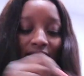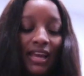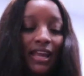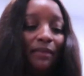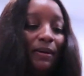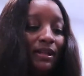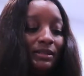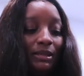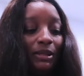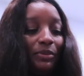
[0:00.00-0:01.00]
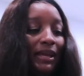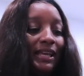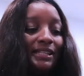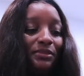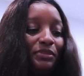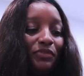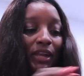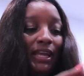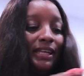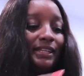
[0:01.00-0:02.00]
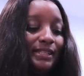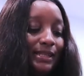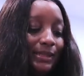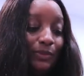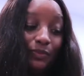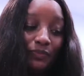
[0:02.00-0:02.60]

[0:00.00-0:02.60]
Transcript: like, but either ways, it was free. So